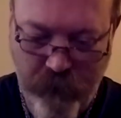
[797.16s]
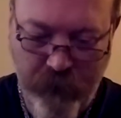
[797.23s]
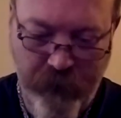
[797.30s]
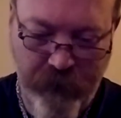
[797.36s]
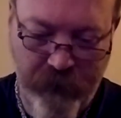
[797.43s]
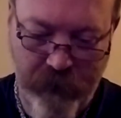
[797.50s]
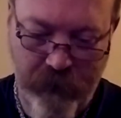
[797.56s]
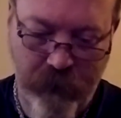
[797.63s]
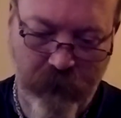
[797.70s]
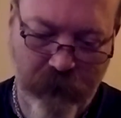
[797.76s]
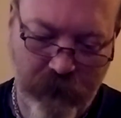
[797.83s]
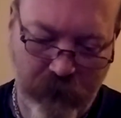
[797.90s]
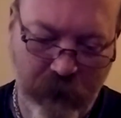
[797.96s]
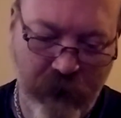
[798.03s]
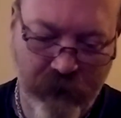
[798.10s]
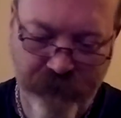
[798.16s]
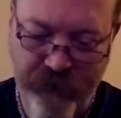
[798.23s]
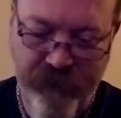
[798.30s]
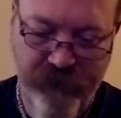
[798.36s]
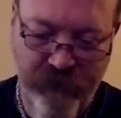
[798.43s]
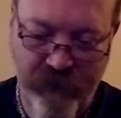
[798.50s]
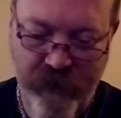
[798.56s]
And a lot of it's
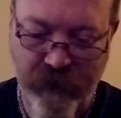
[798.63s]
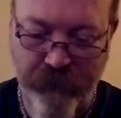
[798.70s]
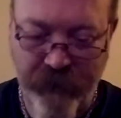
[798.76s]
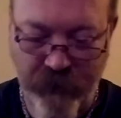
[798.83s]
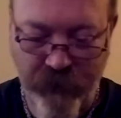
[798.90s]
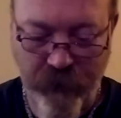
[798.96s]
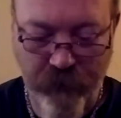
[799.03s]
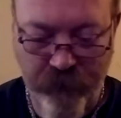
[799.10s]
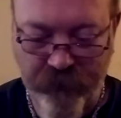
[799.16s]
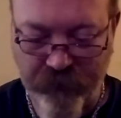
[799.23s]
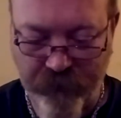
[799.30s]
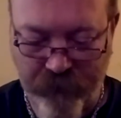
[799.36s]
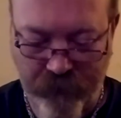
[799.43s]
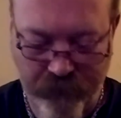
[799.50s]
going to come in useful.